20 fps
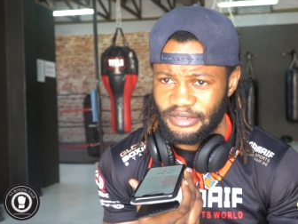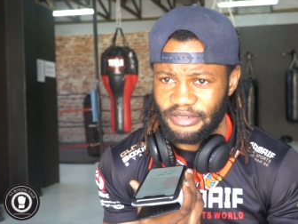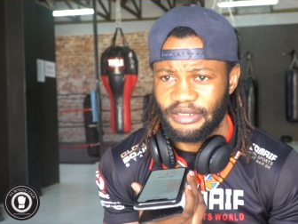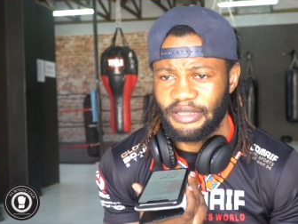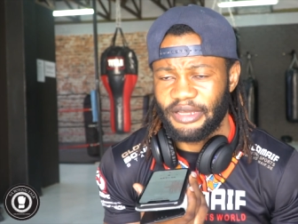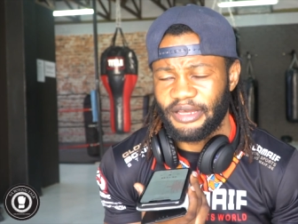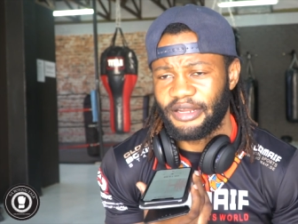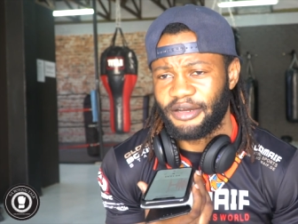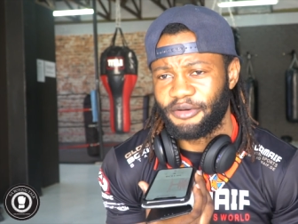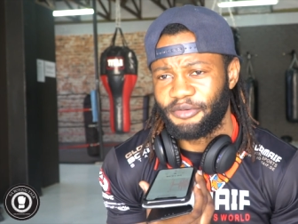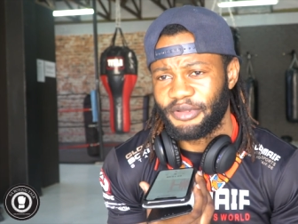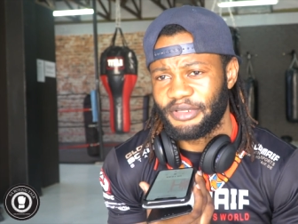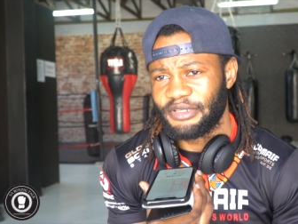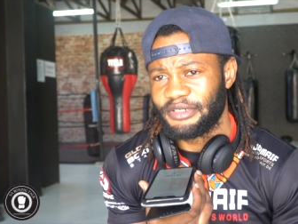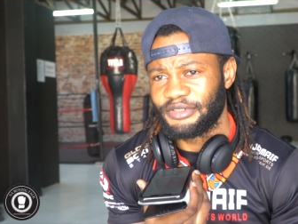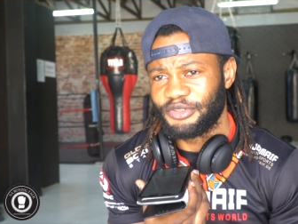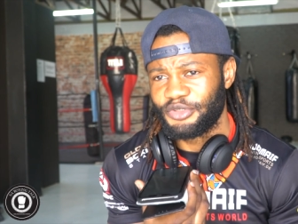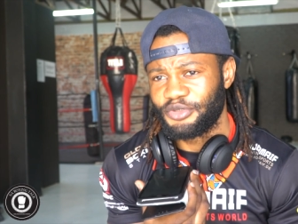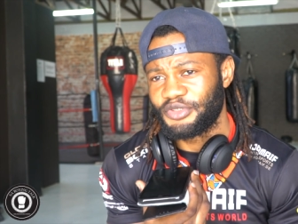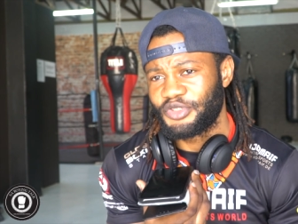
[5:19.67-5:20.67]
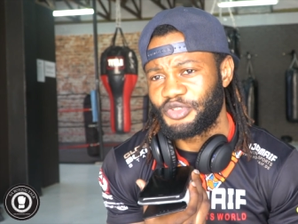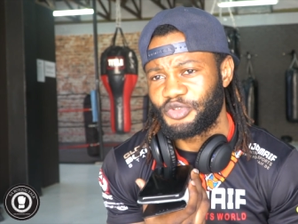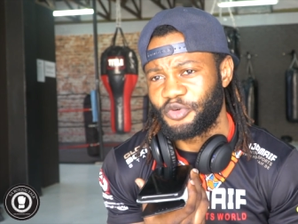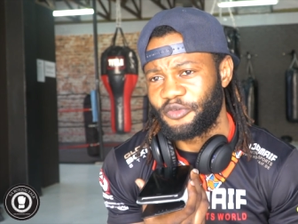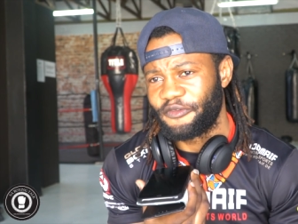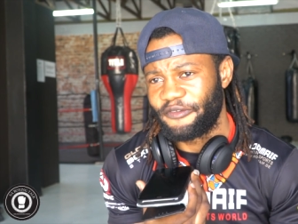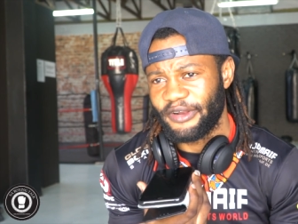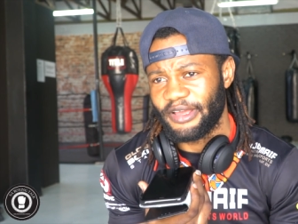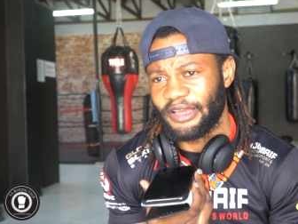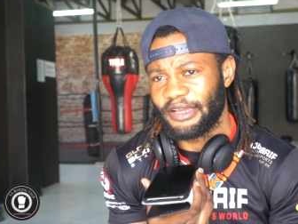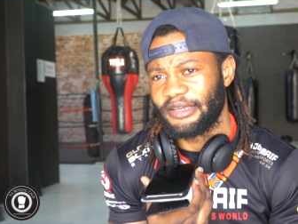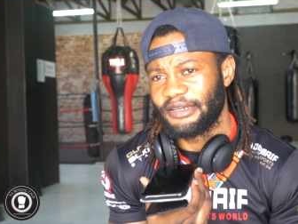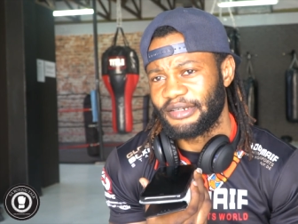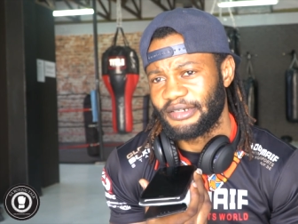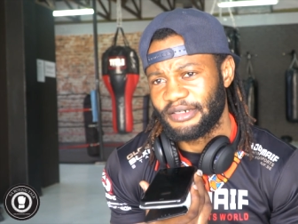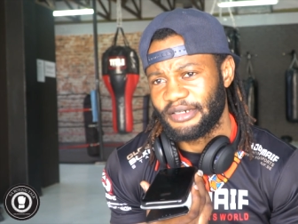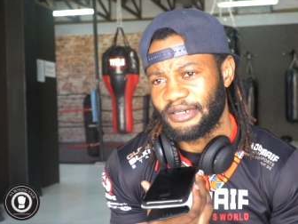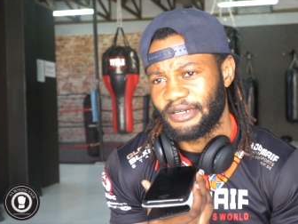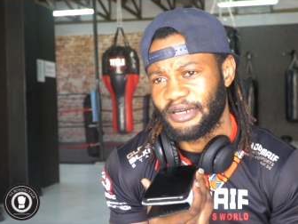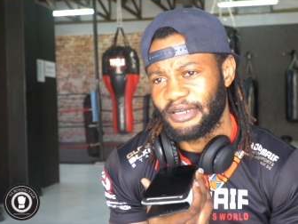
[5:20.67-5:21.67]
then I will use two flags
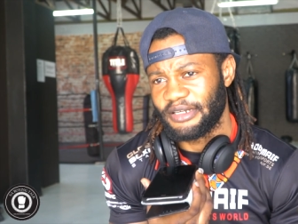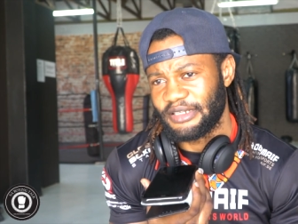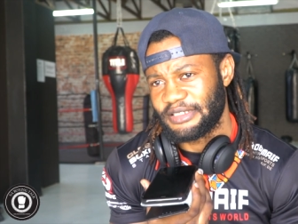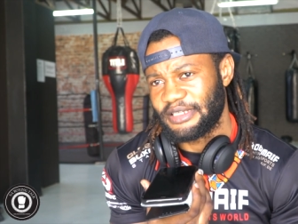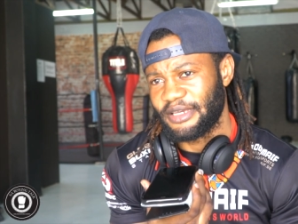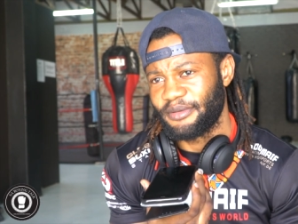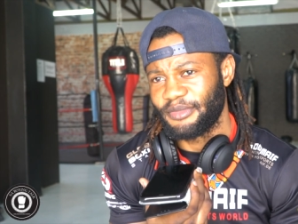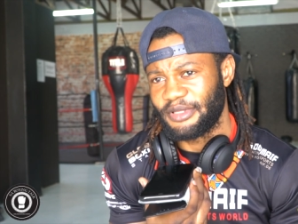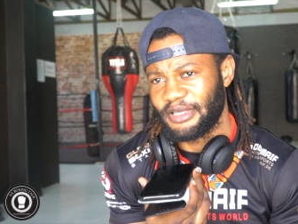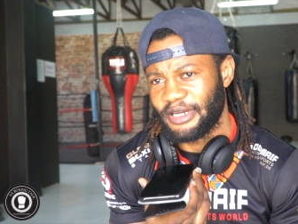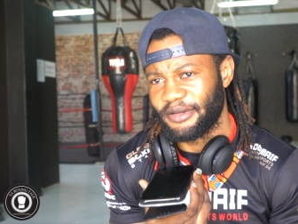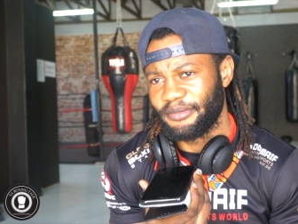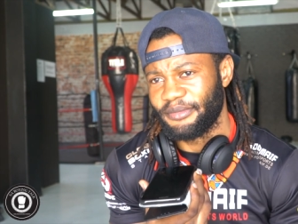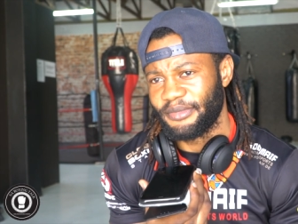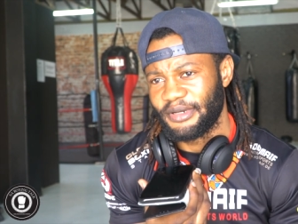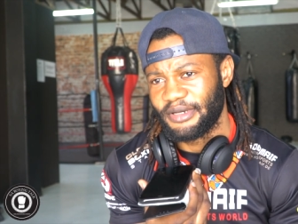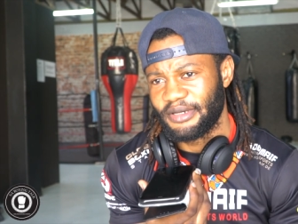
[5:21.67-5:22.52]
at the same time.